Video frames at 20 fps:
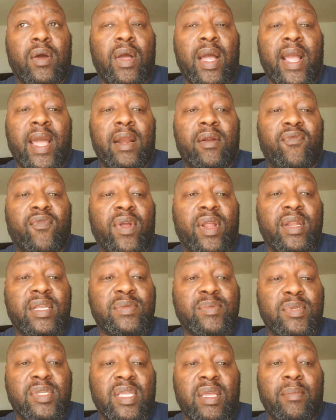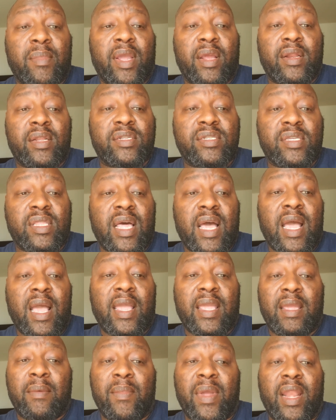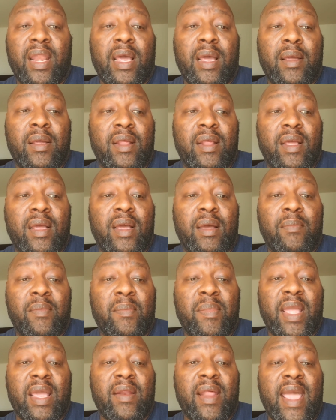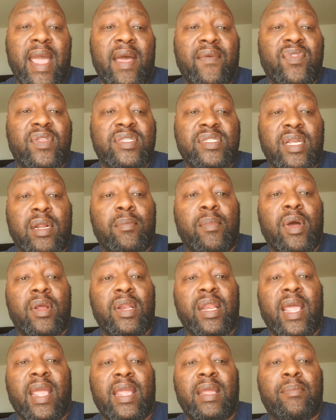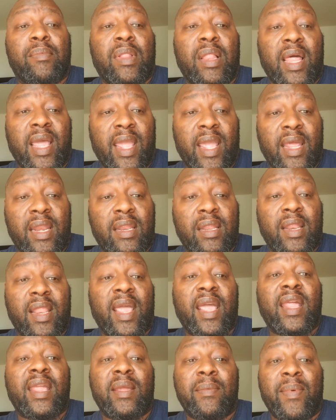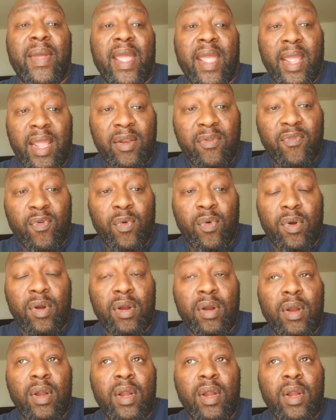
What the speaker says: got a friend that's supposed to get married in July. He may not be able to have the ceremony that he planned, that he paid for.